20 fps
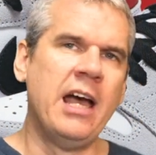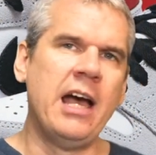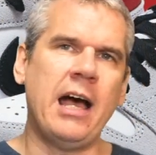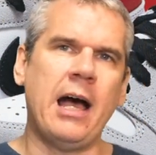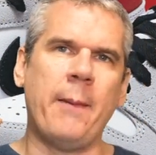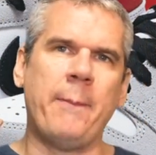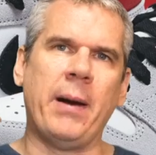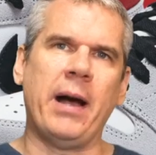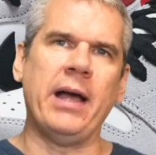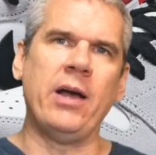
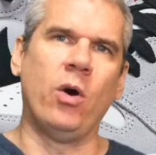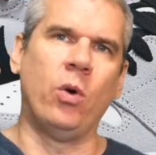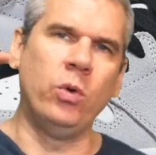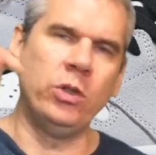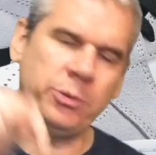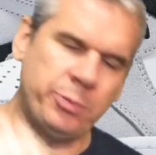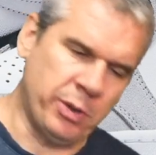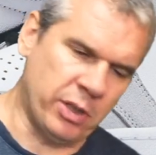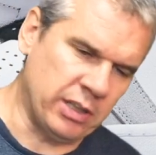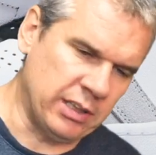uh, but I
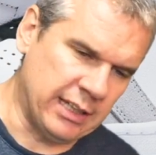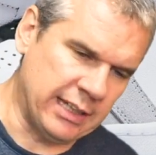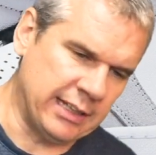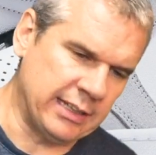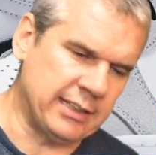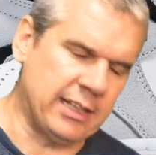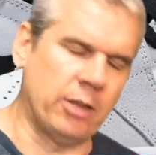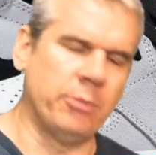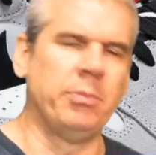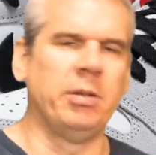always put a
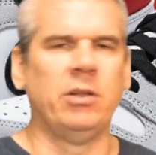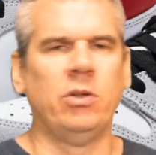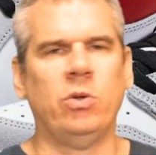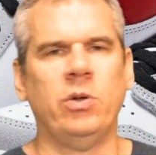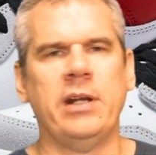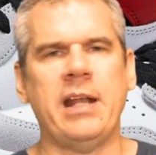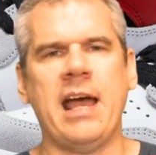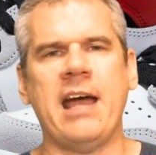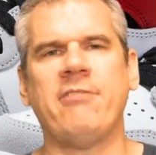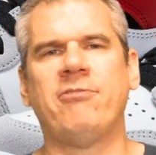link down below
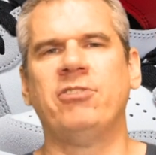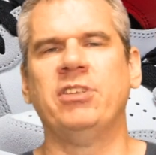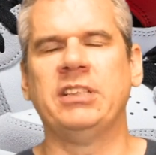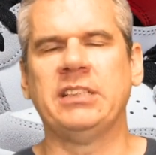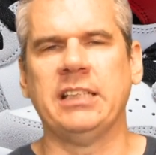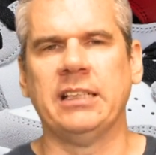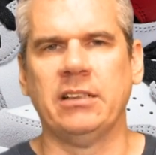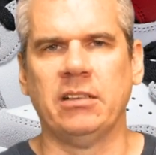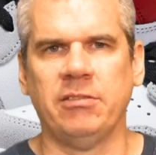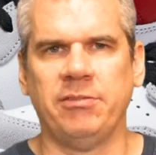in every
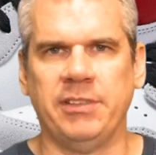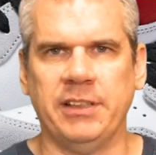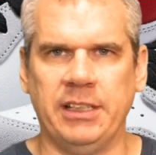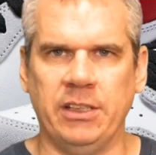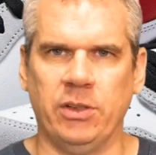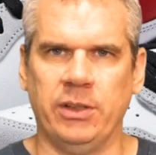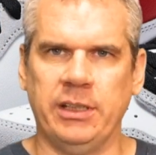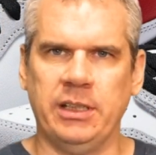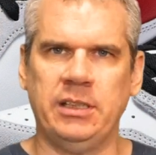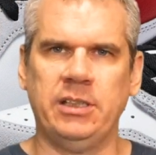single
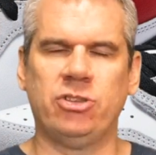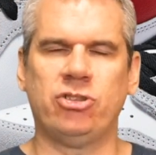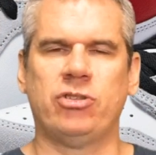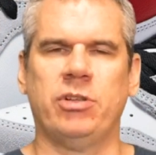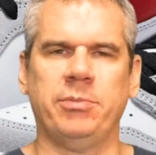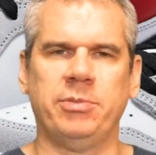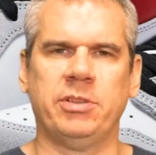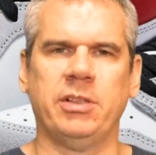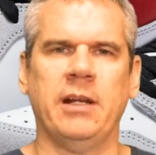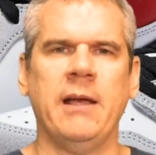video in the
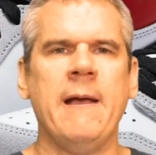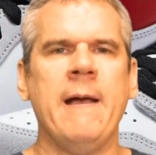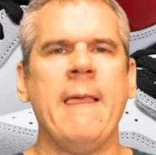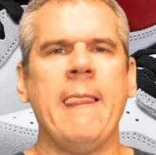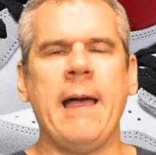description